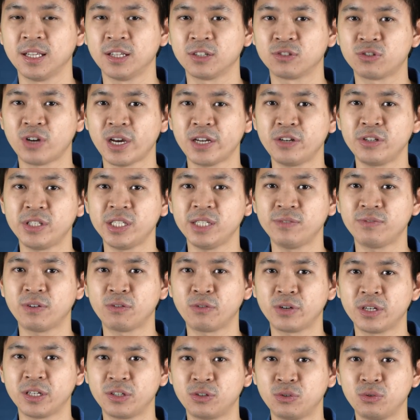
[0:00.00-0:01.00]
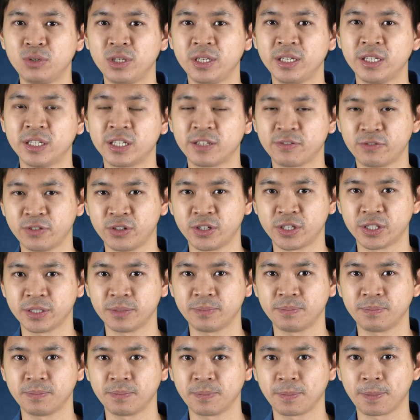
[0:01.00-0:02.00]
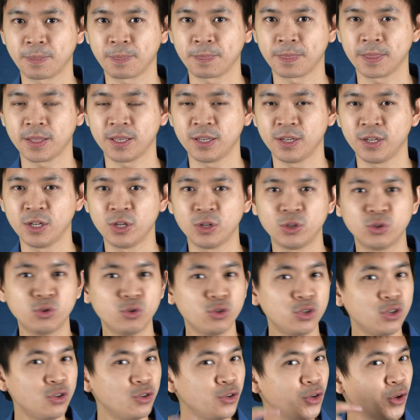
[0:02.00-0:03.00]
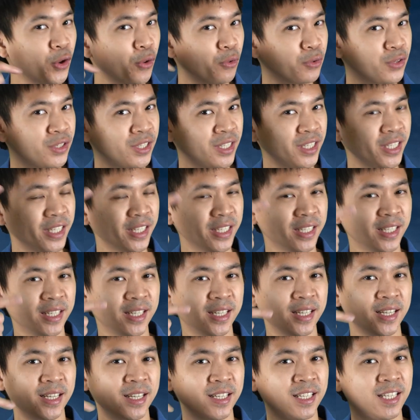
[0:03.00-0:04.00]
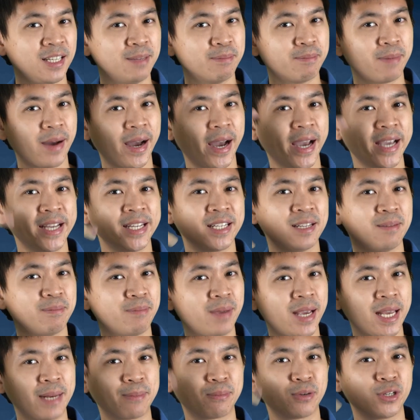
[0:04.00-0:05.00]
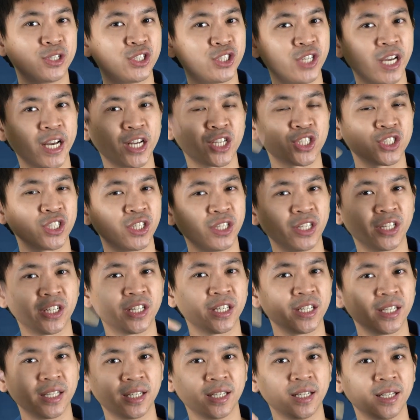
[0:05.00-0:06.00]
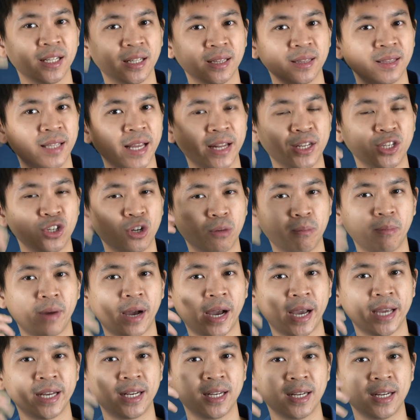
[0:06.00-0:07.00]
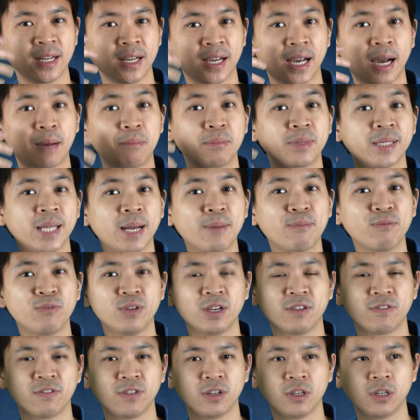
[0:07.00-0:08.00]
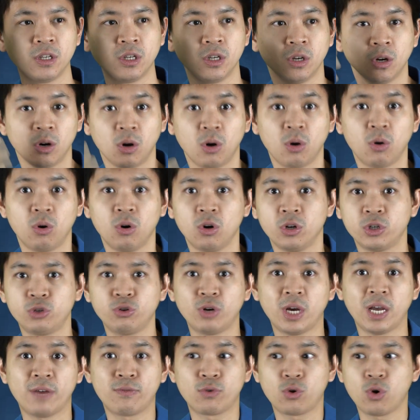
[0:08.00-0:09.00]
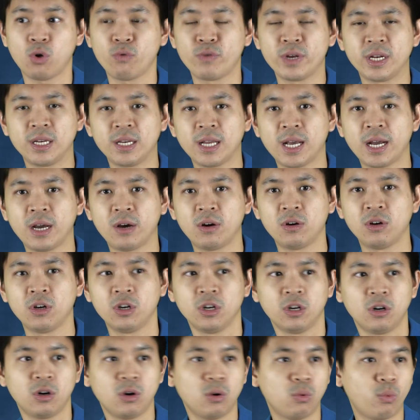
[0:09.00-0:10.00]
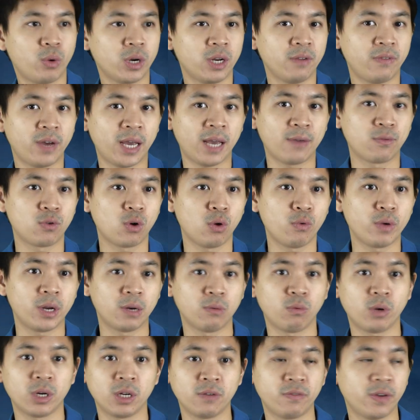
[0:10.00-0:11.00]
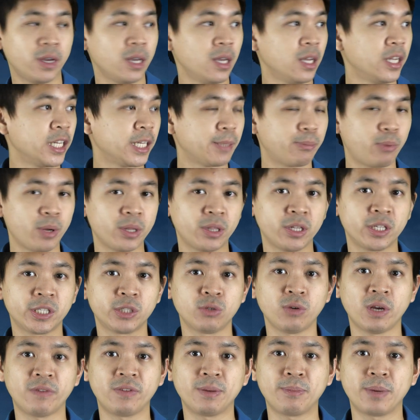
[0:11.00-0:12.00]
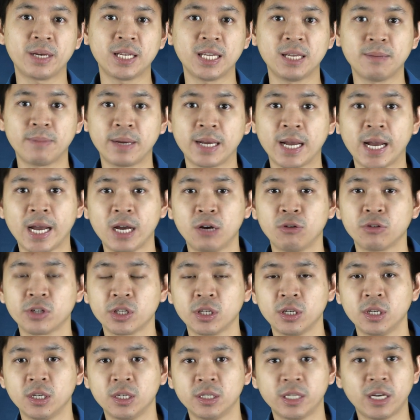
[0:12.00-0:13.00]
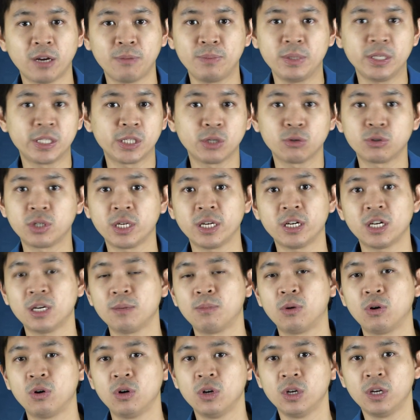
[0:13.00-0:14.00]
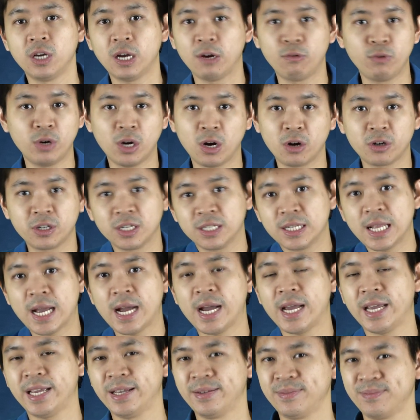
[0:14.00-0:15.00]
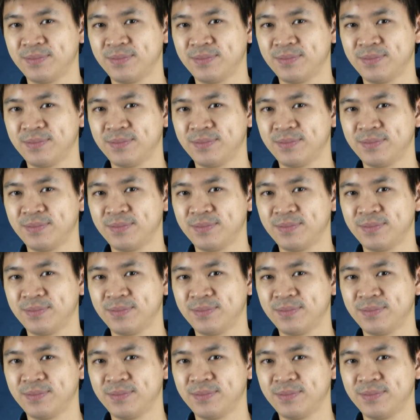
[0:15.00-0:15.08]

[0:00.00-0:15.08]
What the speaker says: Try to see it for what it truly is first. Do you notice the mind-made projections that your mind comes up with? Oh, do I have COVID now? Oh, what if I have COVID and what if I spread this to everybody in my house? That would be so terrible and we're all gonna die.